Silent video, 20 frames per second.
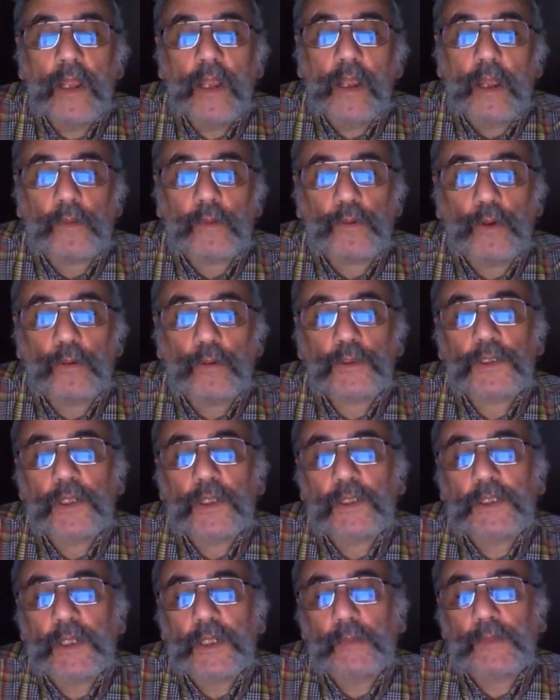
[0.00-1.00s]
Of course,
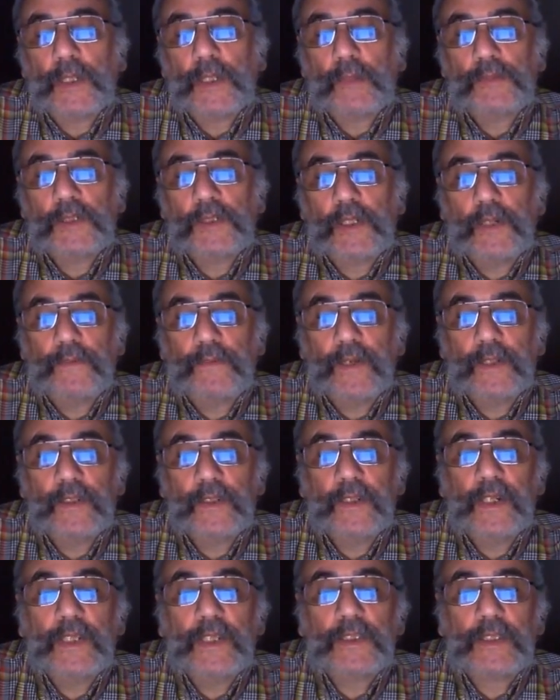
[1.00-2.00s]
sometimes the
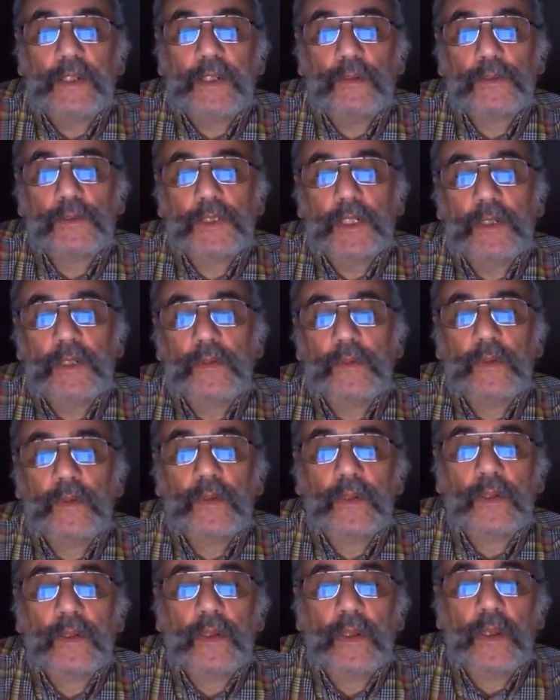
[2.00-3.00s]
defendant is guilty.
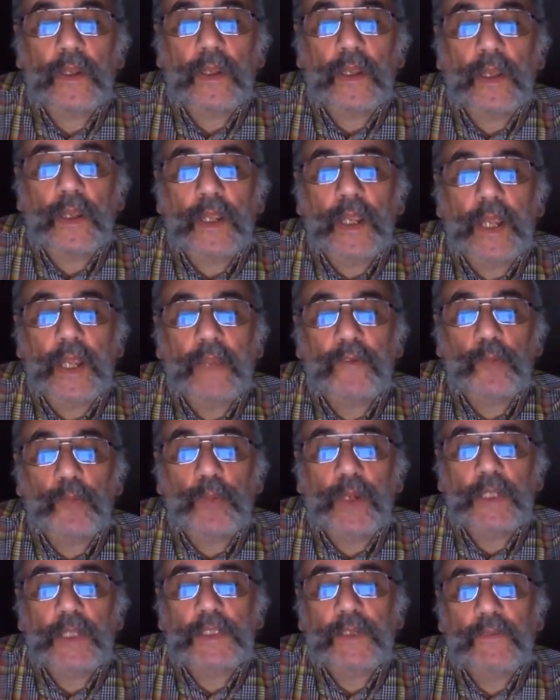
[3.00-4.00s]
If a
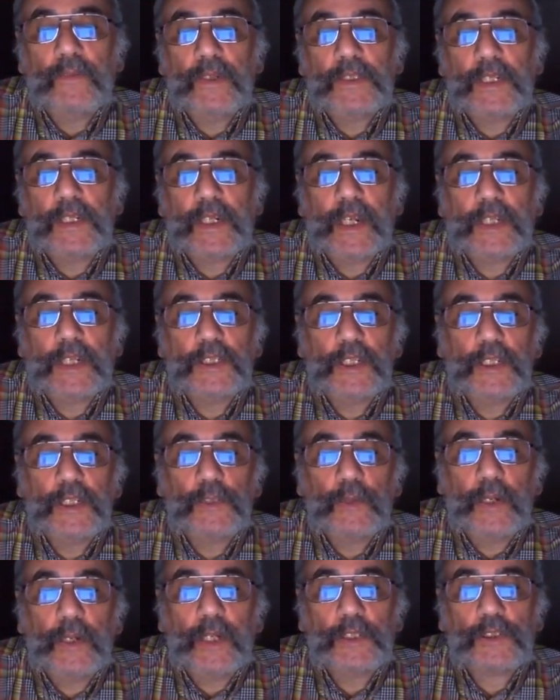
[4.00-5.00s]
police investigation
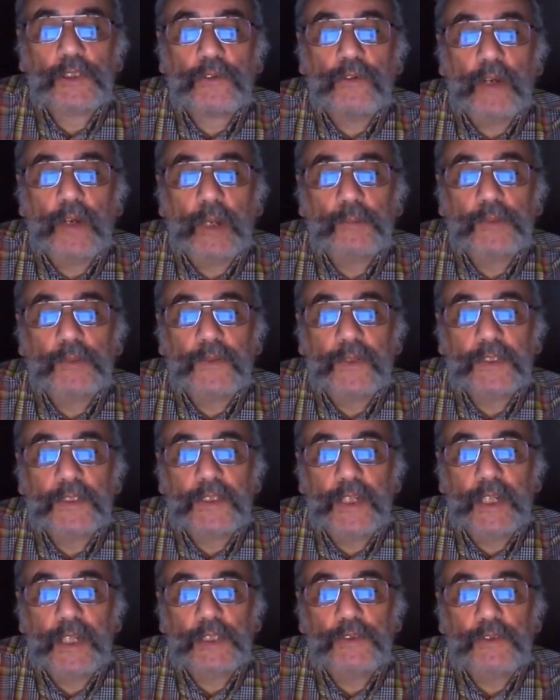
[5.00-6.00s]
into alleged crimes of this
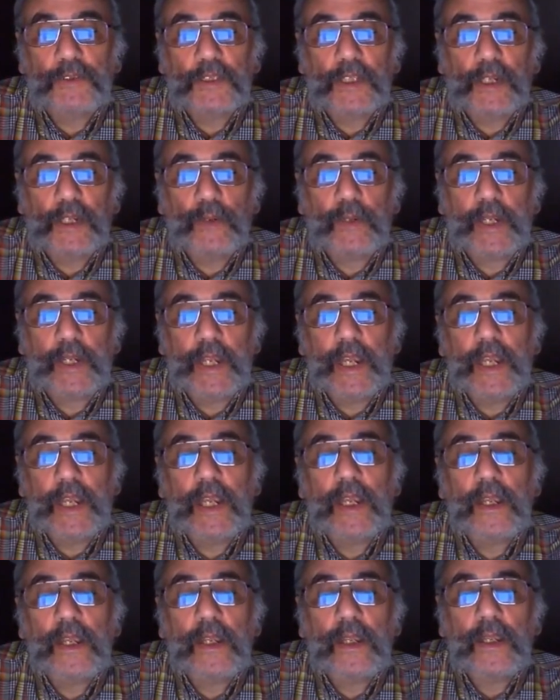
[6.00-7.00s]
nature is low-key,
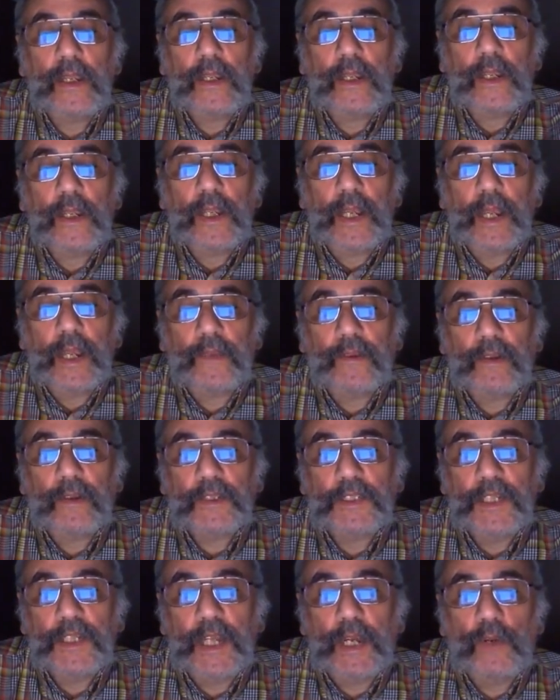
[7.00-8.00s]
if there
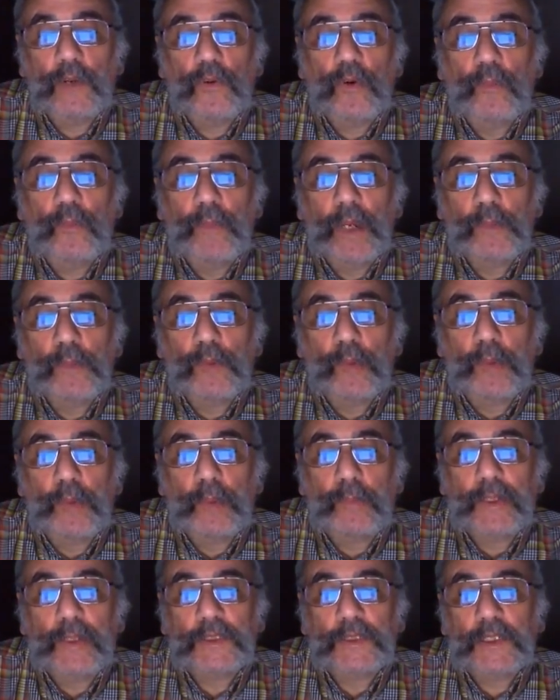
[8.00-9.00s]
is no or minimal
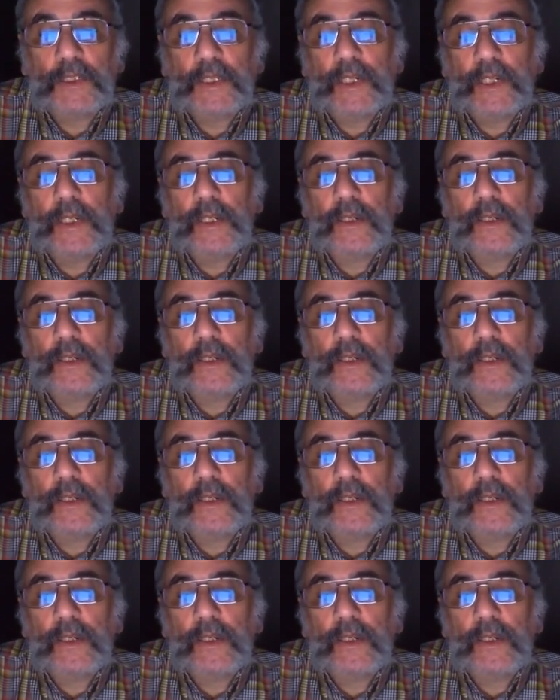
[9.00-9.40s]
publicity,